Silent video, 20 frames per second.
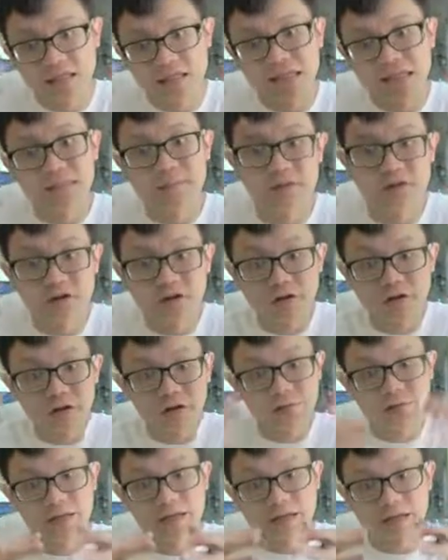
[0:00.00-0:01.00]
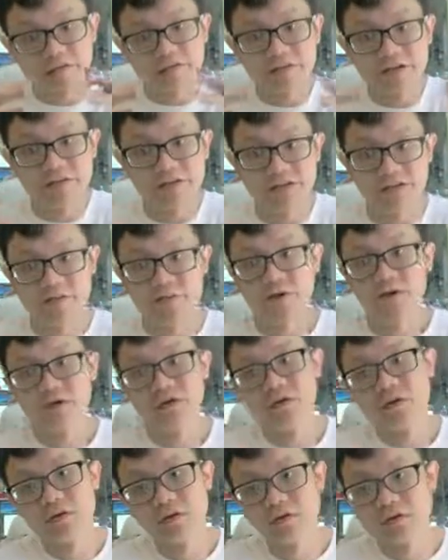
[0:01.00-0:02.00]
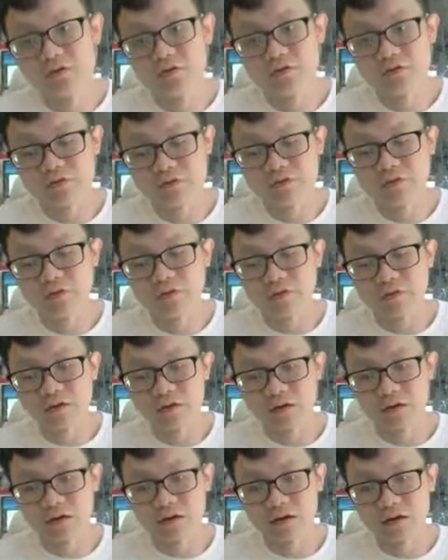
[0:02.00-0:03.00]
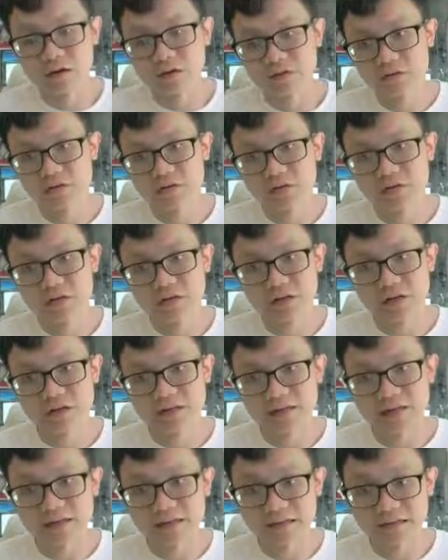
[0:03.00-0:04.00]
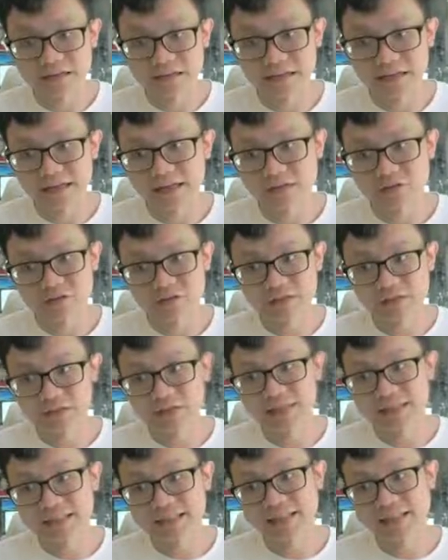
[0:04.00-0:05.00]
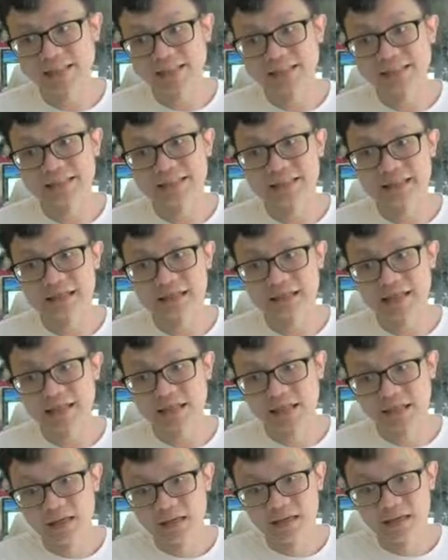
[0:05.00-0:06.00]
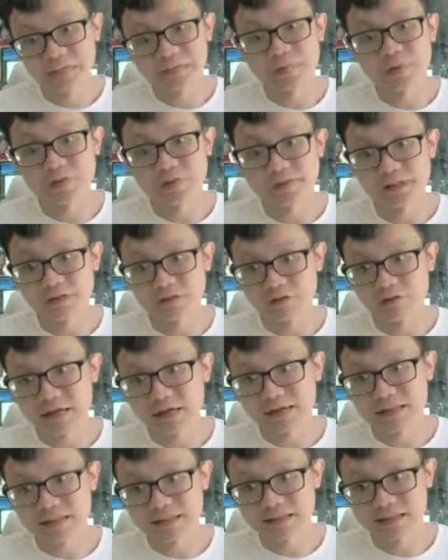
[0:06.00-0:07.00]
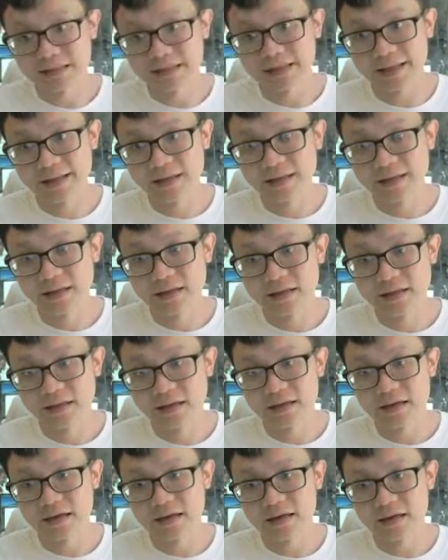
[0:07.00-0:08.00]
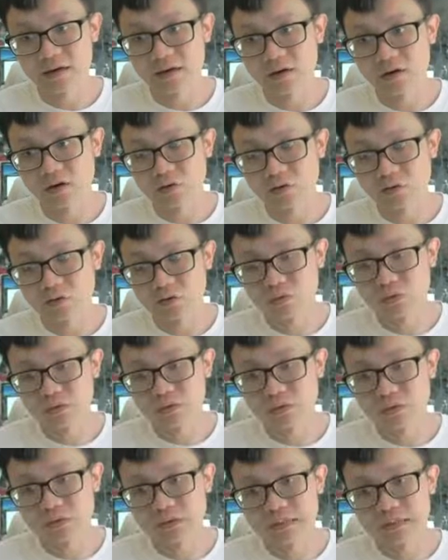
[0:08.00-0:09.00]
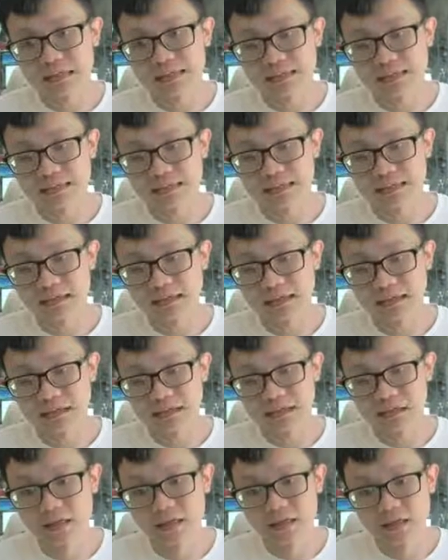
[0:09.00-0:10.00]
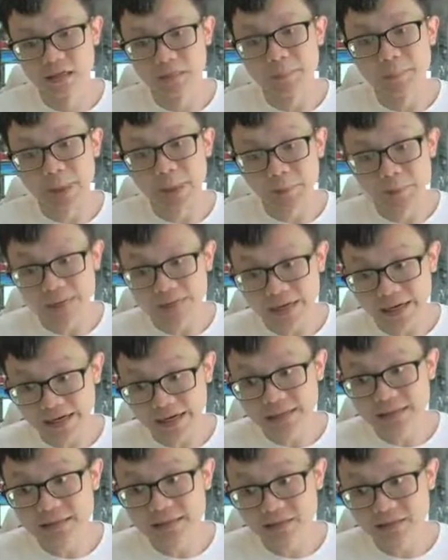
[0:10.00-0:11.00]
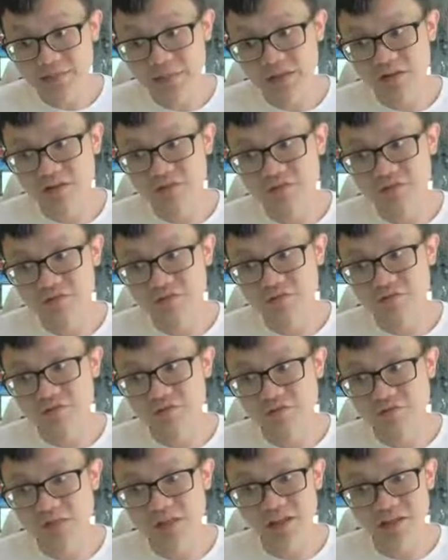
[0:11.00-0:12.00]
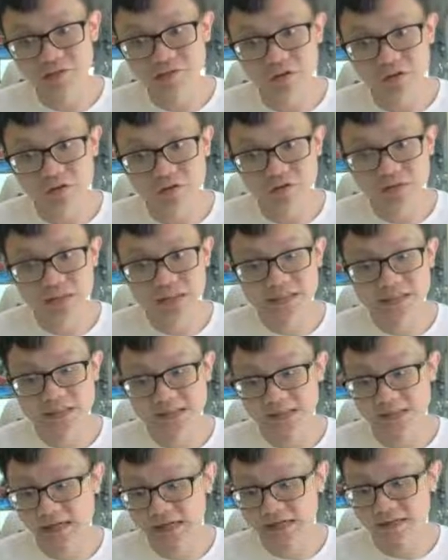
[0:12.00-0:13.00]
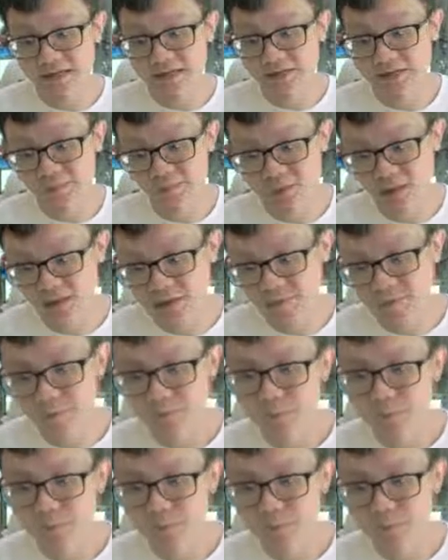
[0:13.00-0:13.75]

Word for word: the balloon will become very small. So so uh, so you need to understand. Uh, so that's why I say it's uh, important to understand uh, not to just uh, memorize because you, you need to know this in other chapter.